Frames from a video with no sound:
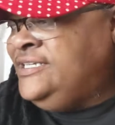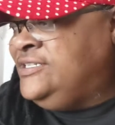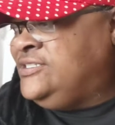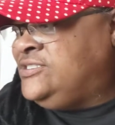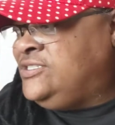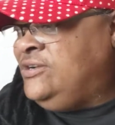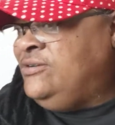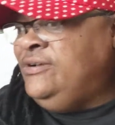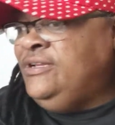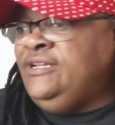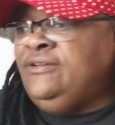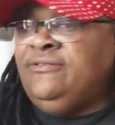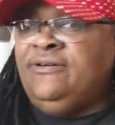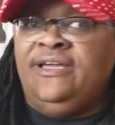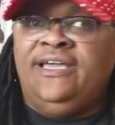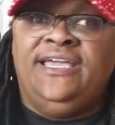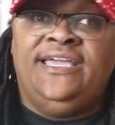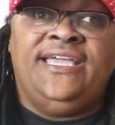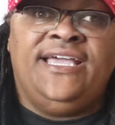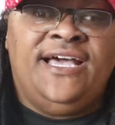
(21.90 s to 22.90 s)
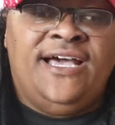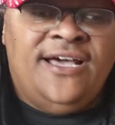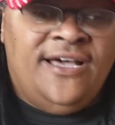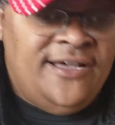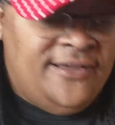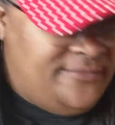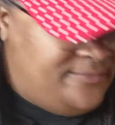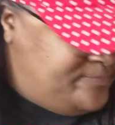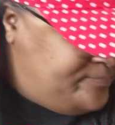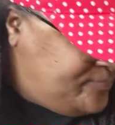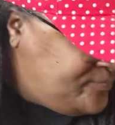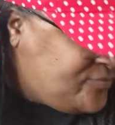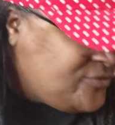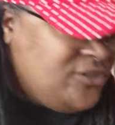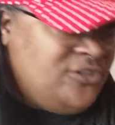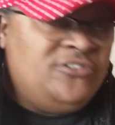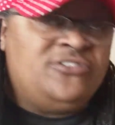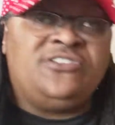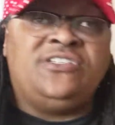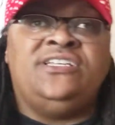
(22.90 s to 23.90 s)
So anyway,
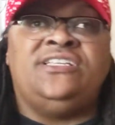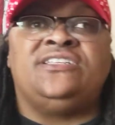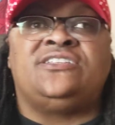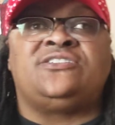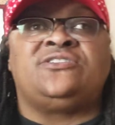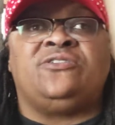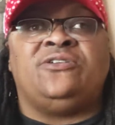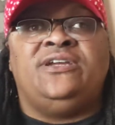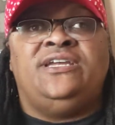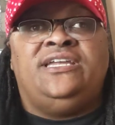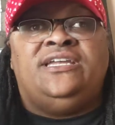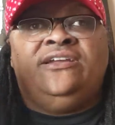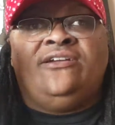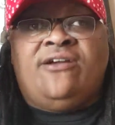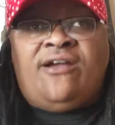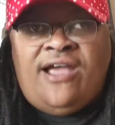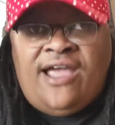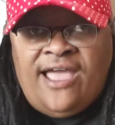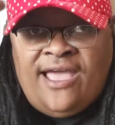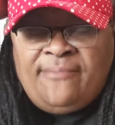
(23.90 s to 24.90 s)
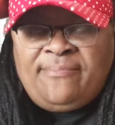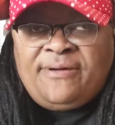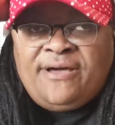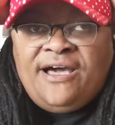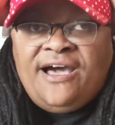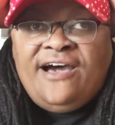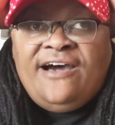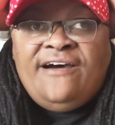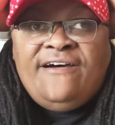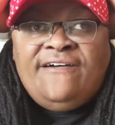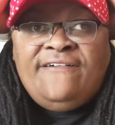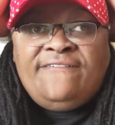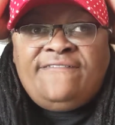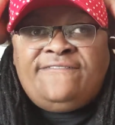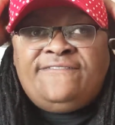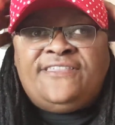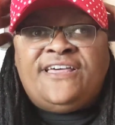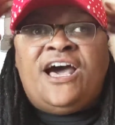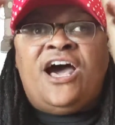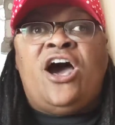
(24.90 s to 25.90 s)
you see the screen grab
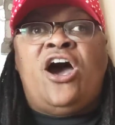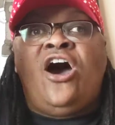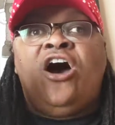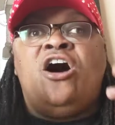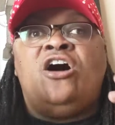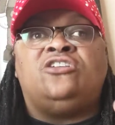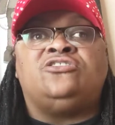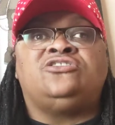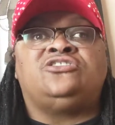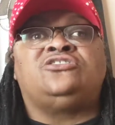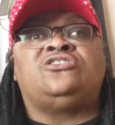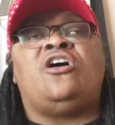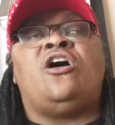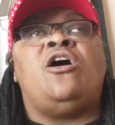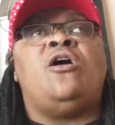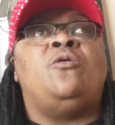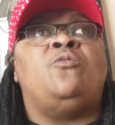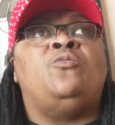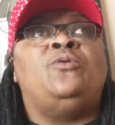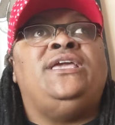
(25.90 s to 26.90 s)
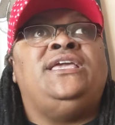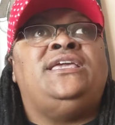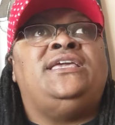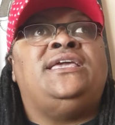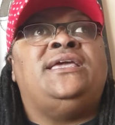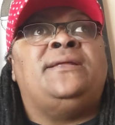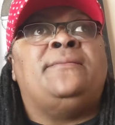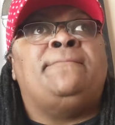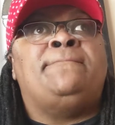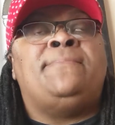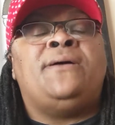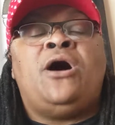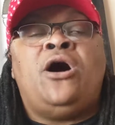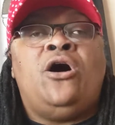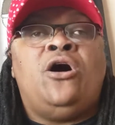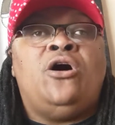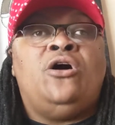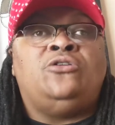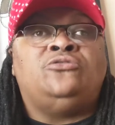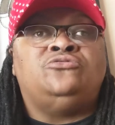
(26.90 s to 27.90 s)
of the All-Star Weekend
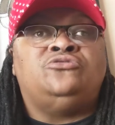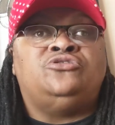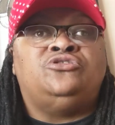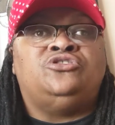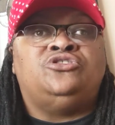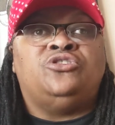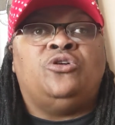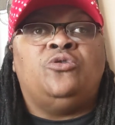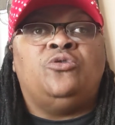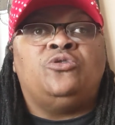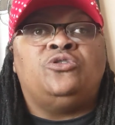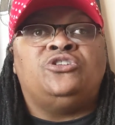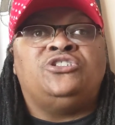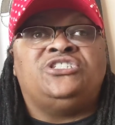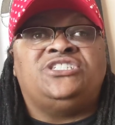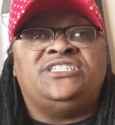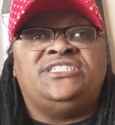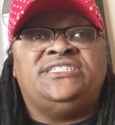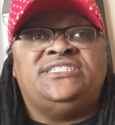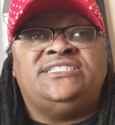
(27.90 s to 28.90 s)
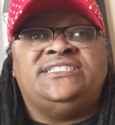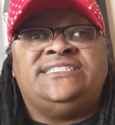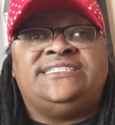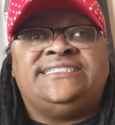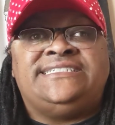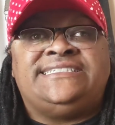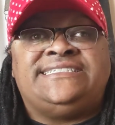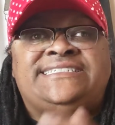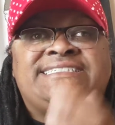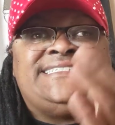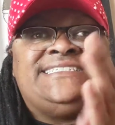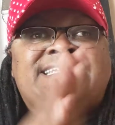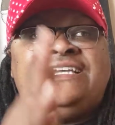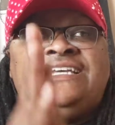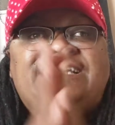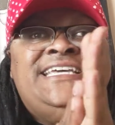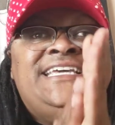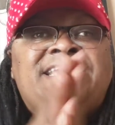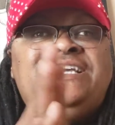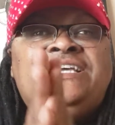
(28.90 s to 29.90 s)
Paul George's
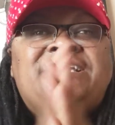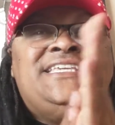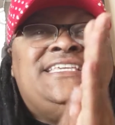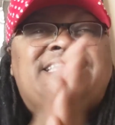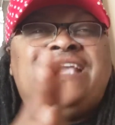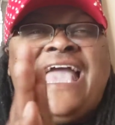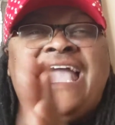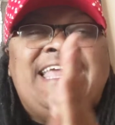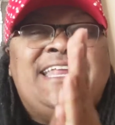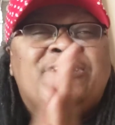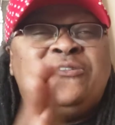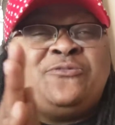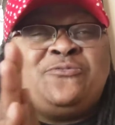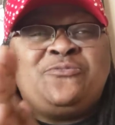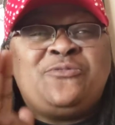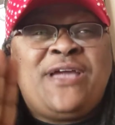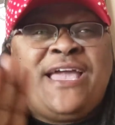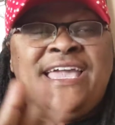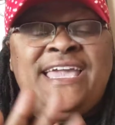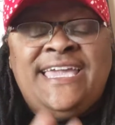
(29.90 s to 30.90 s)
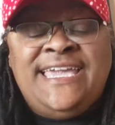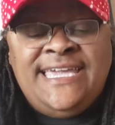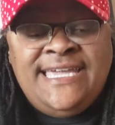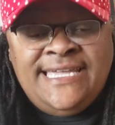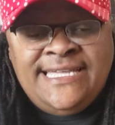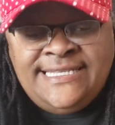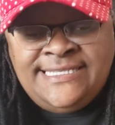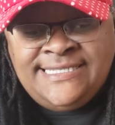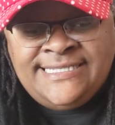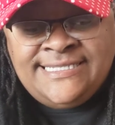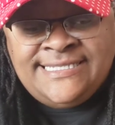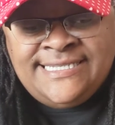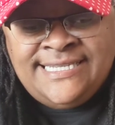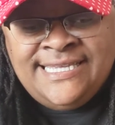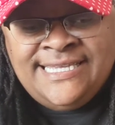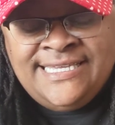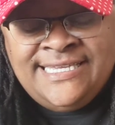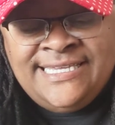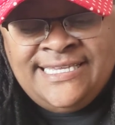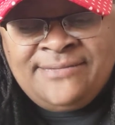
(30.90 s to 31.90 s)
Gatorades.
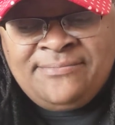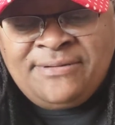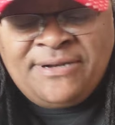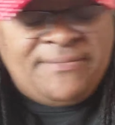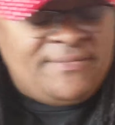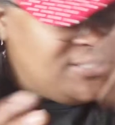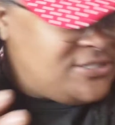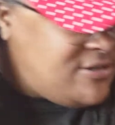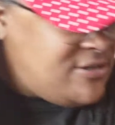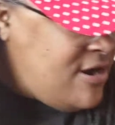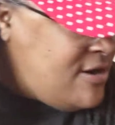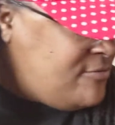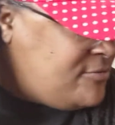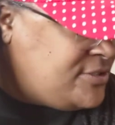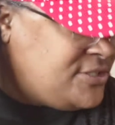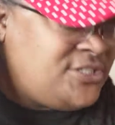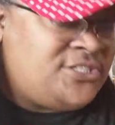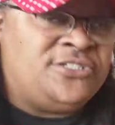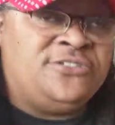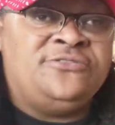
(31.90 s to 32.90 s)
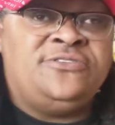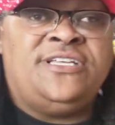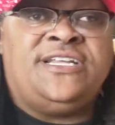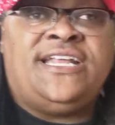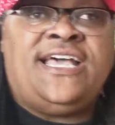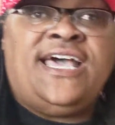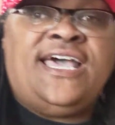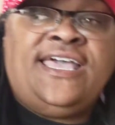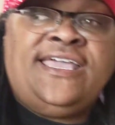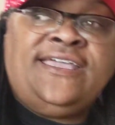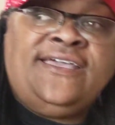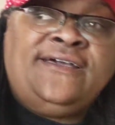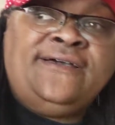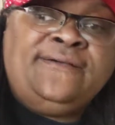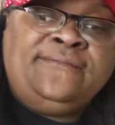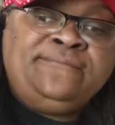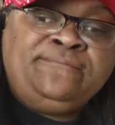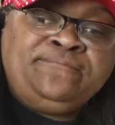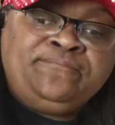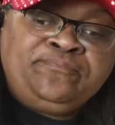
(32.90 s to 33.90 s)
But I'm going to start with a shoe that I